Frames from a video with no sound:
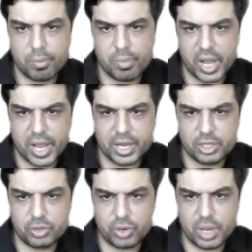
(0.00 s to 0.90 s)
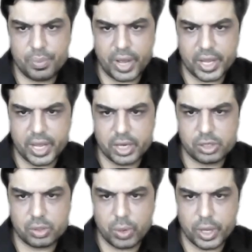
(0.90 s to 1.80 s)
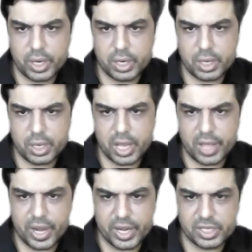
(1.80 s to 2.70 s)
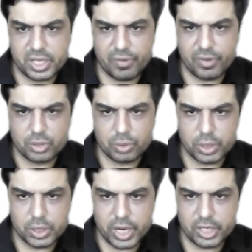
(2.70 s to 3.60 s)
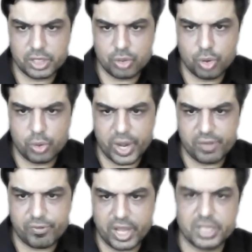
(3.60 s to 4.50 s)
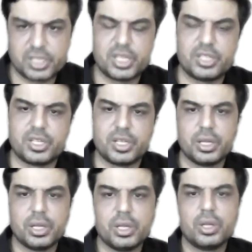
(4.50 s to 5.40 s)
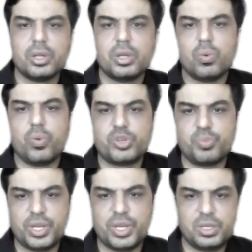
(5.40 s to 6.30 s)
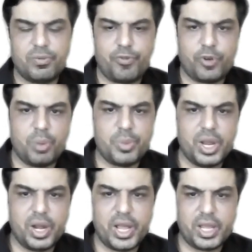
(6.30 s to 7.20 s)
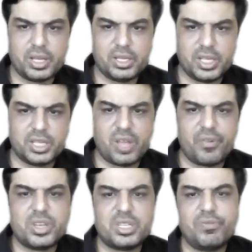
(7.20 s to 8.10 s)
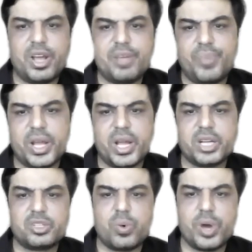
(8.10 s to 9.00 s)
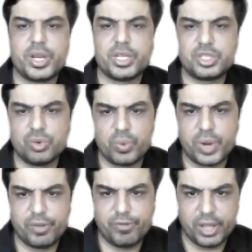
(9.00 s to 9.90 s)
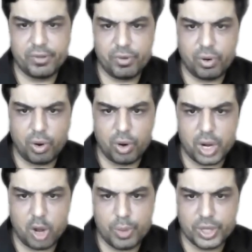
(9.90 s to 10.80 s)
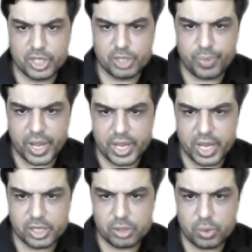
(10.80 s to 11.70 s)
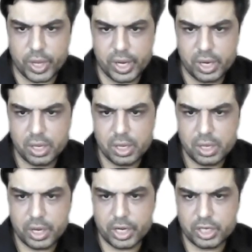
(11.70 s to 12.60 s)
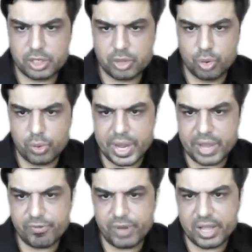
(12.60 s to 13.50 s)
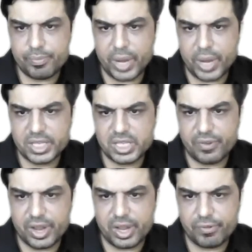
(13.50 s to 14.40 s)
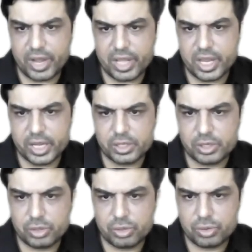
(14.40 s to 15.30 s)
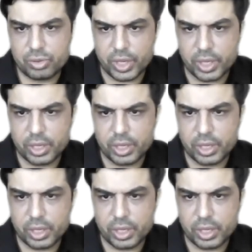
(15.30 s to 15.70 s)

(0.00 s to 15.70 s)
minus 3 pi r square and that is given to us. That is 225 cc which means from here I can say 75 pi r square is 225 or how much is pi r square? It is 225 by 75 that is 3.